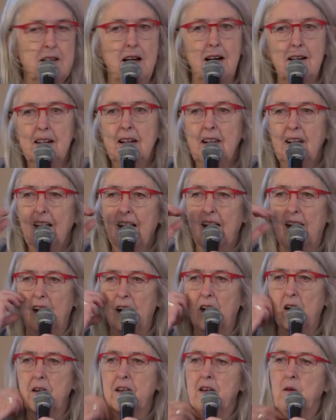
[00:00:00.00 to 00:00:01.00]
Now,
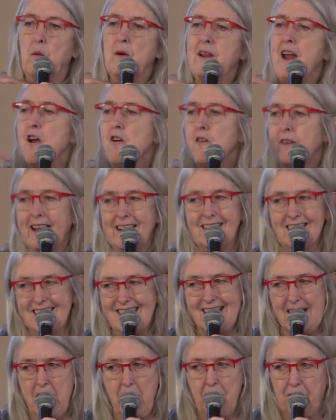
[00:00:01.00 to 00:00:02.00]
uh, we don't get to
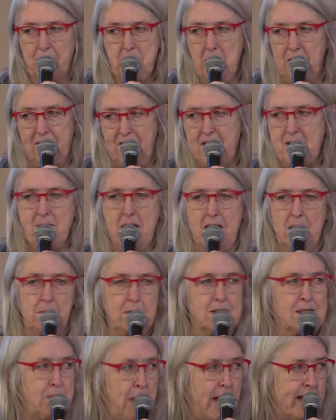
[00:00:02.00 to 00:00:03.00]
see it from a female
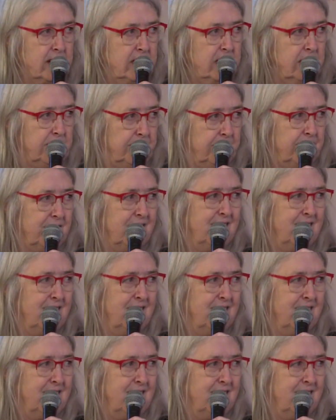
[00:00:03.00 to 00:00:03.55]
perspective.